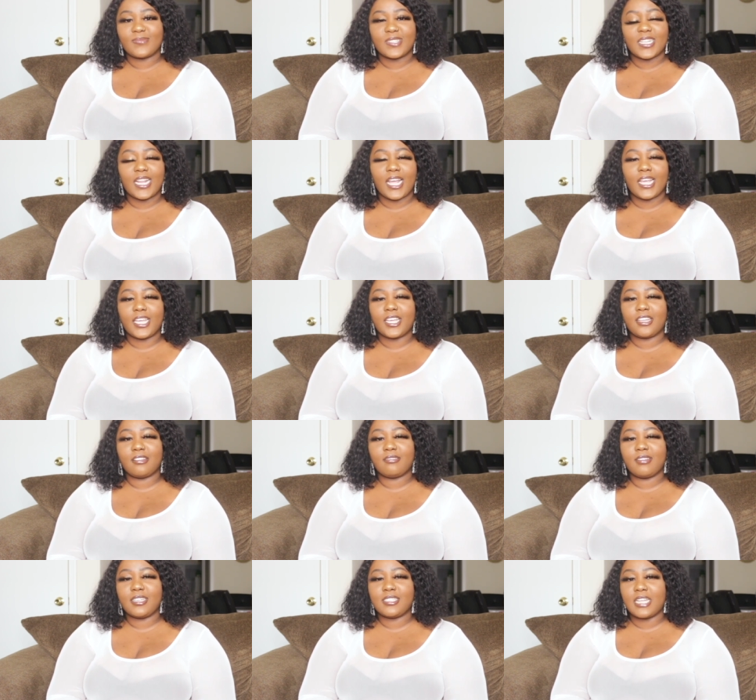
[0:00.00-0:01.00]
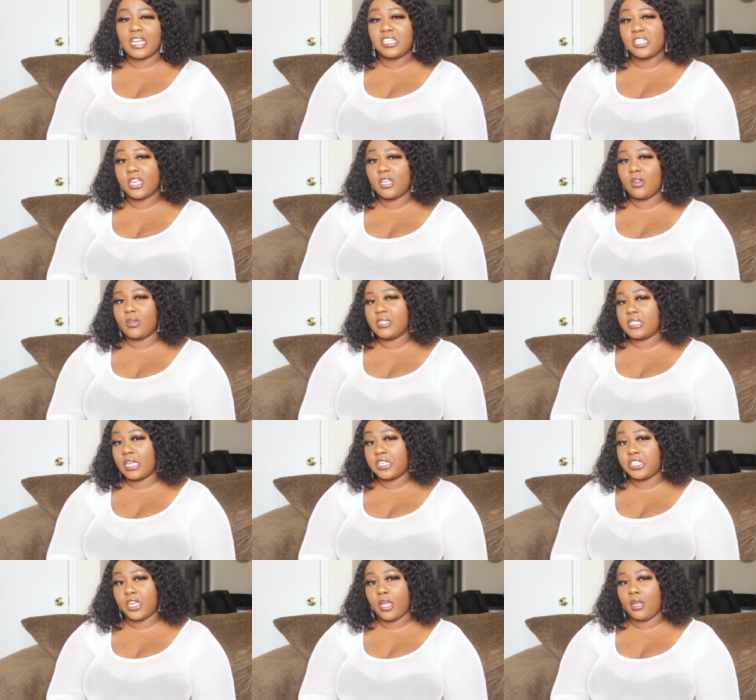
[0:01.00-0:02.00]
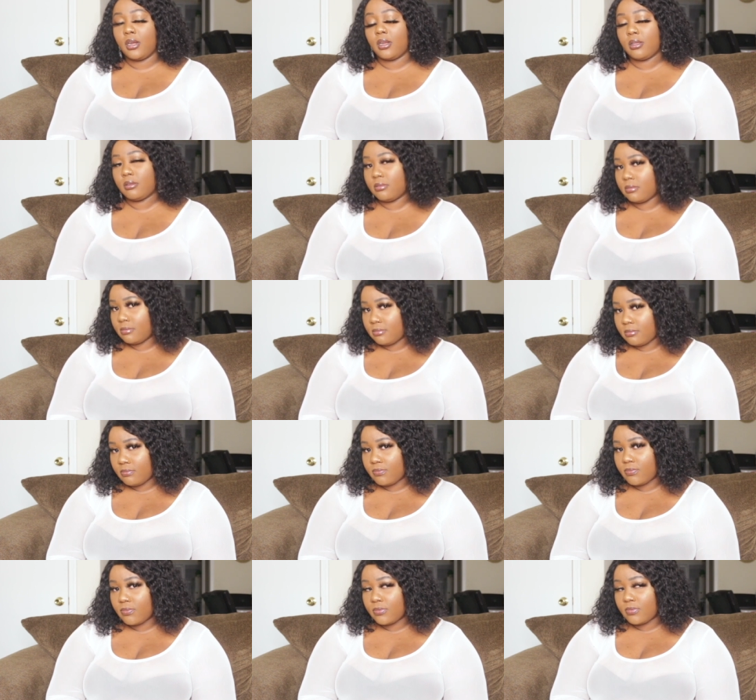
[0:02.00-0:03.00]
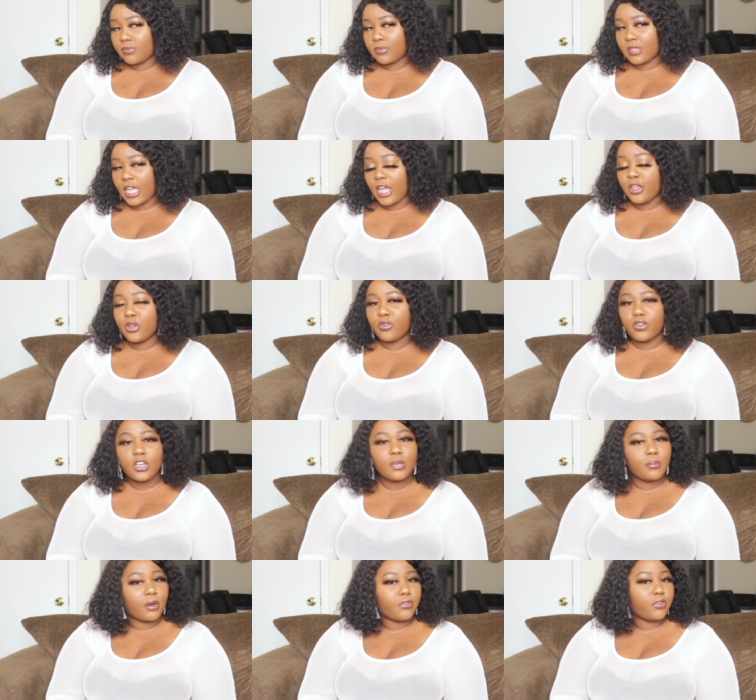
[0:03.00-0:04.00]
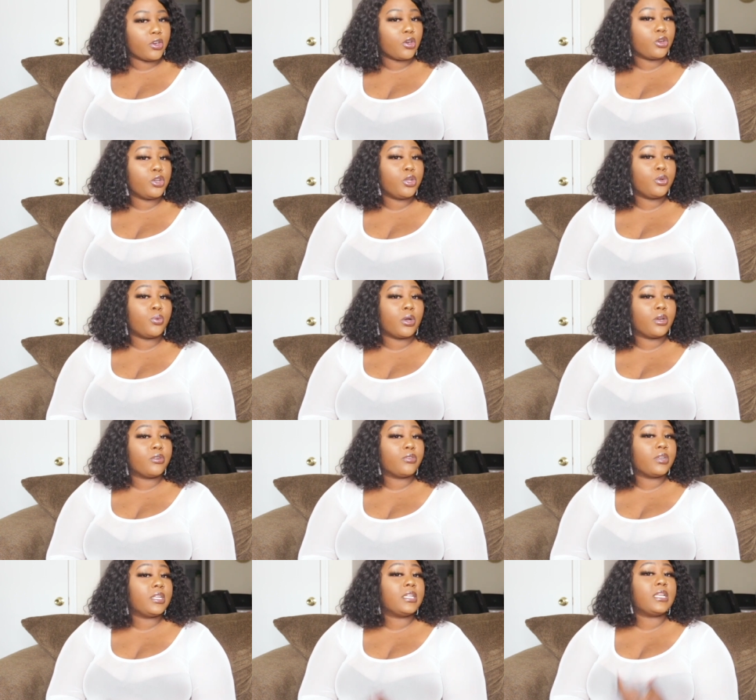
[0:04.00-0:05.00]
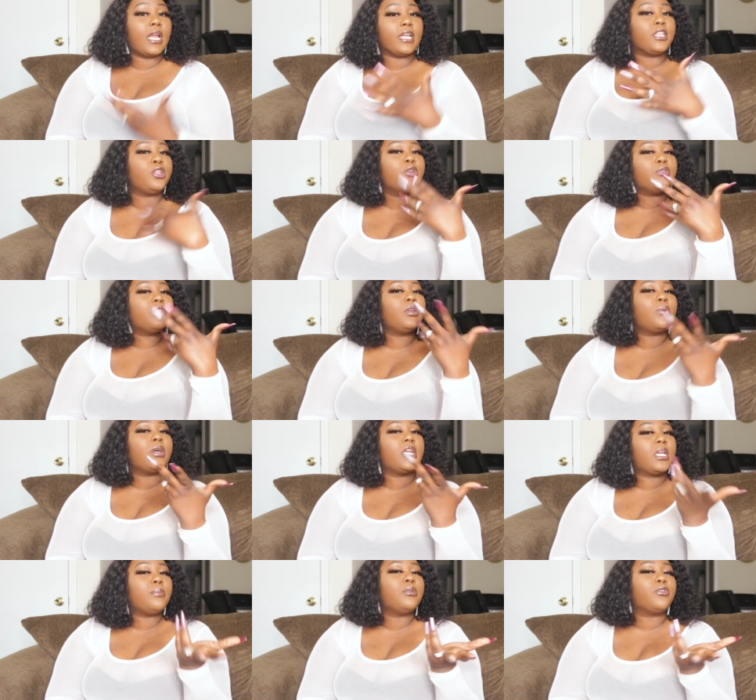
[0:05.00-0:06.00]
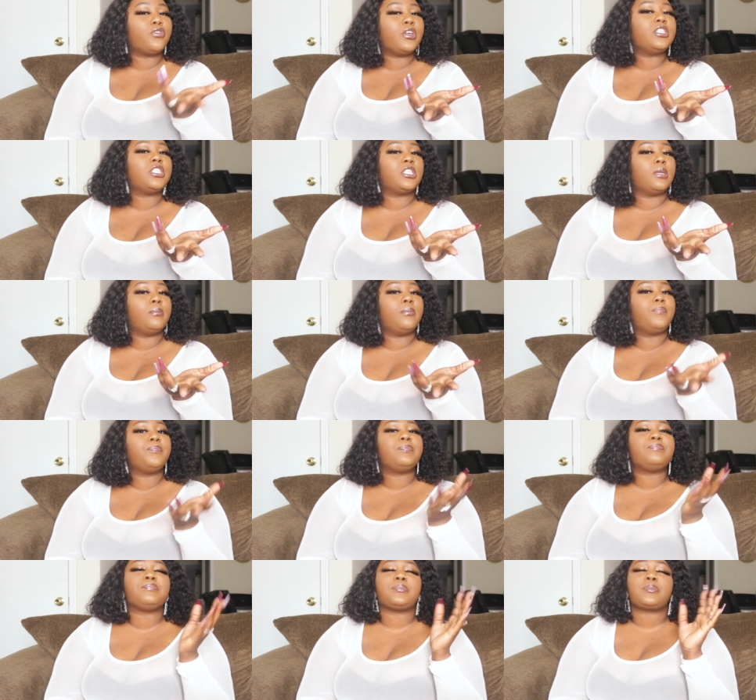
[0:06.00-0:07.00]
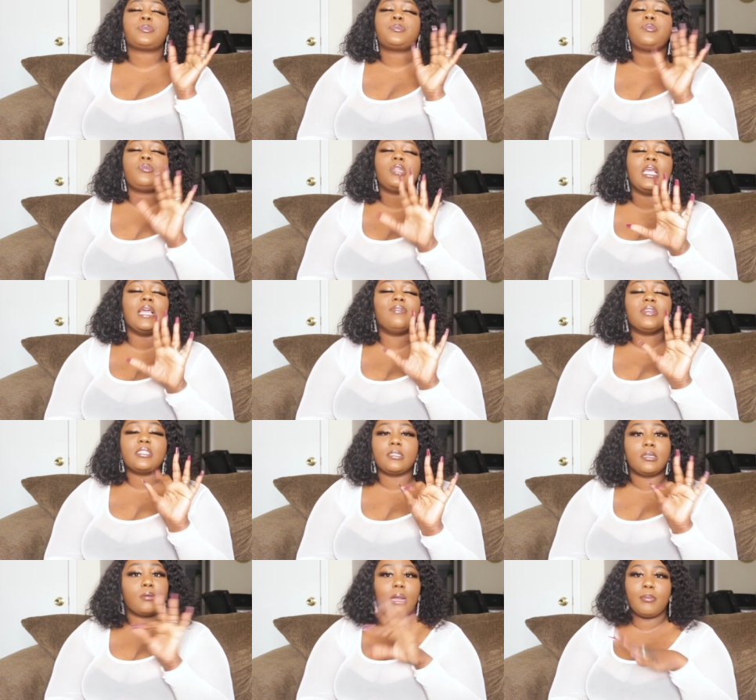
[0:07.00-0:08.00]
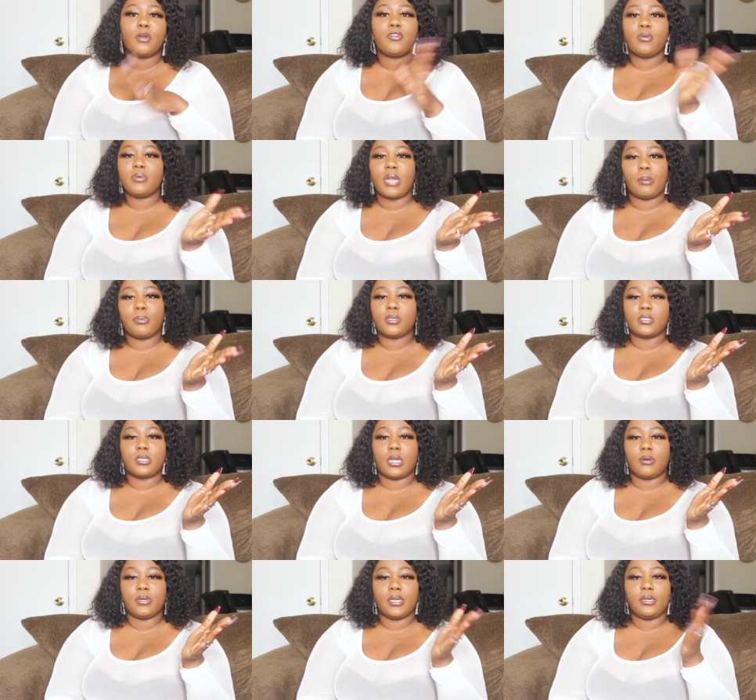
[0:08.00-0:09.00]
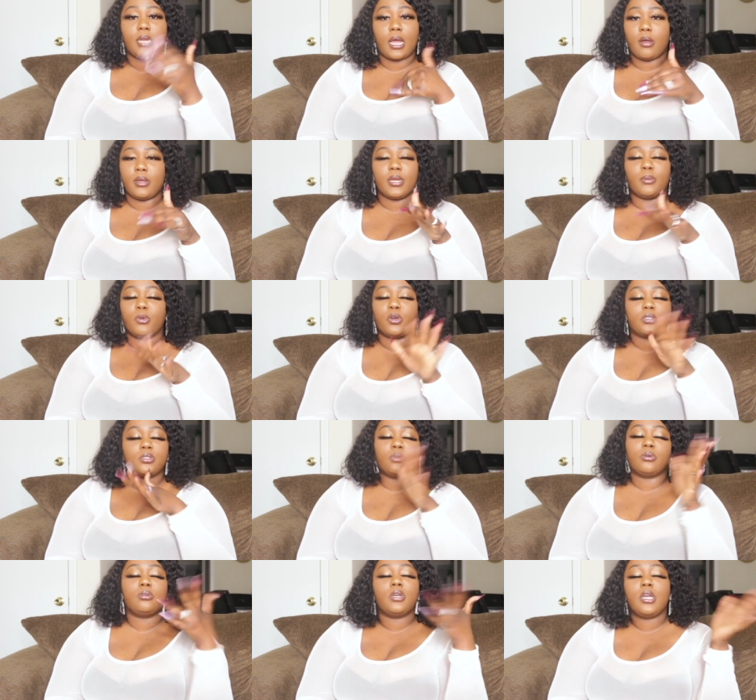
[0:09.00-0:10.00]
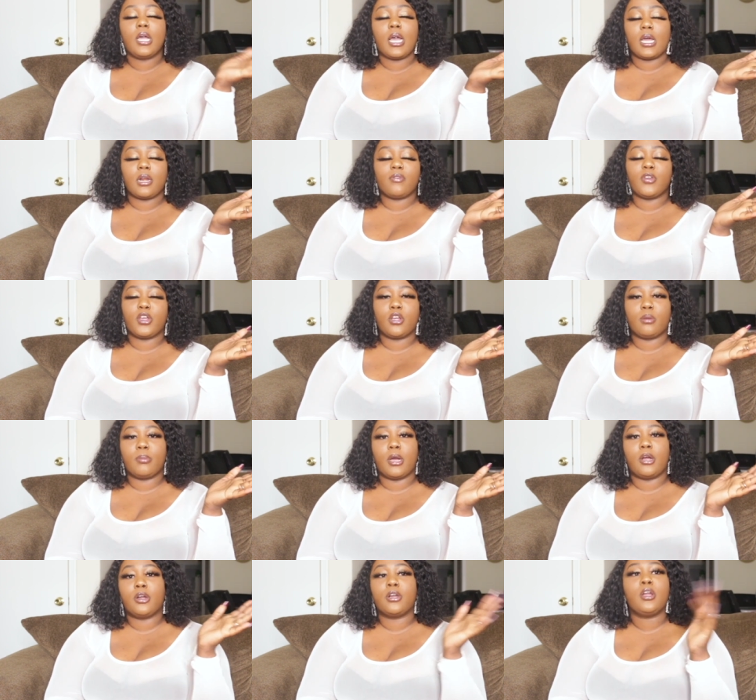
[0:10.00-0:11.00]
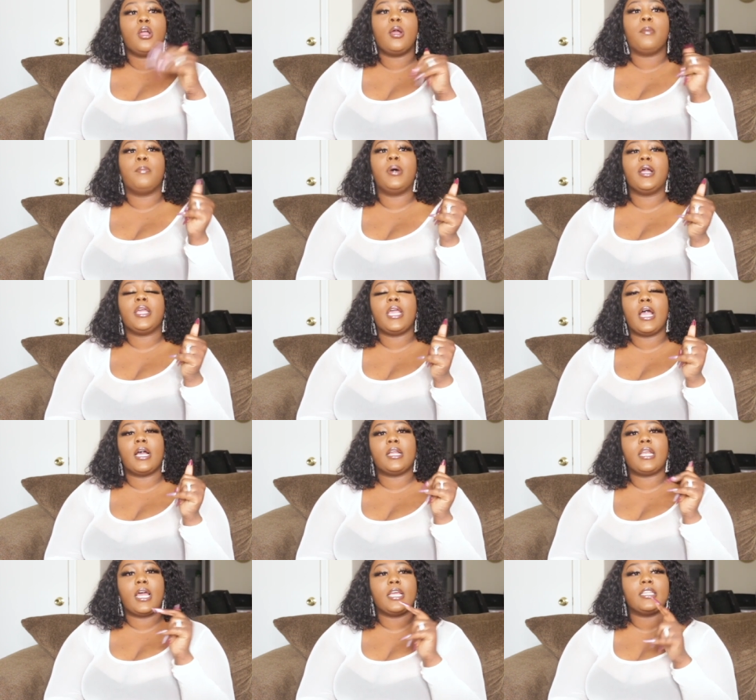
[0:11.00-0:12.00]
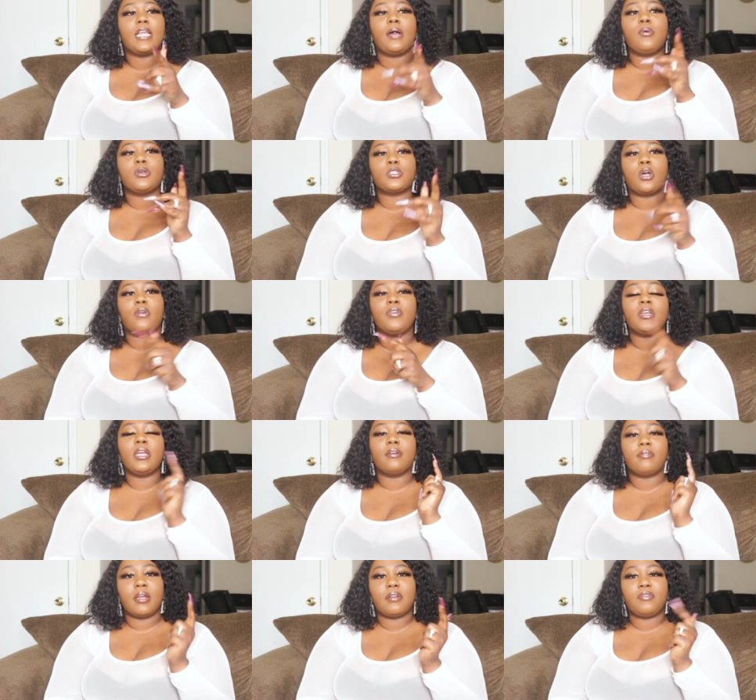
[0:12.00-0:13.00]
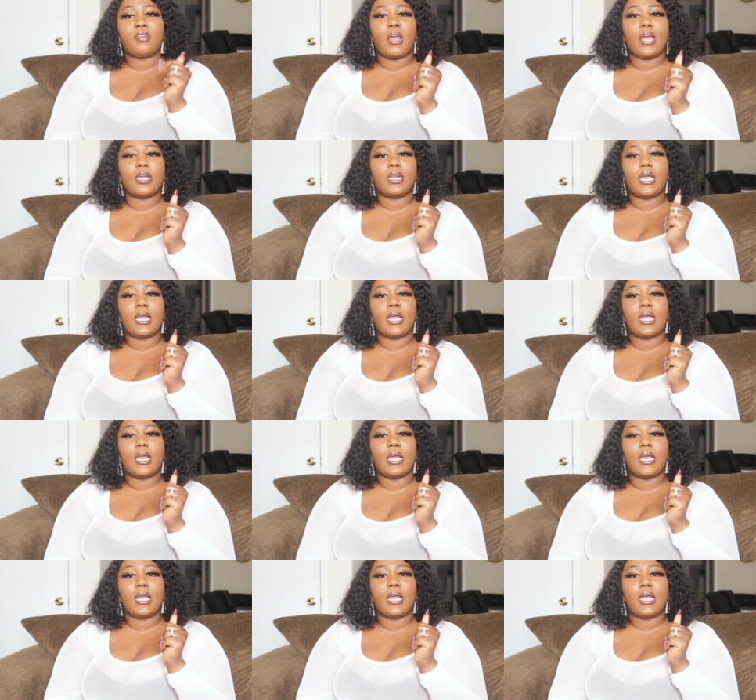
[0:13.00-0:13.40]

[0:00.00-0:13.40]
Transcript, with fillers: Like, is that shade or is that shade? Are you really my friend, or do you want to really, like, do you really want to keep the friendship? If it's, I'm not friend with that person now, now anymore, so I don't even care about her. But yeah, like, that was already a red flag.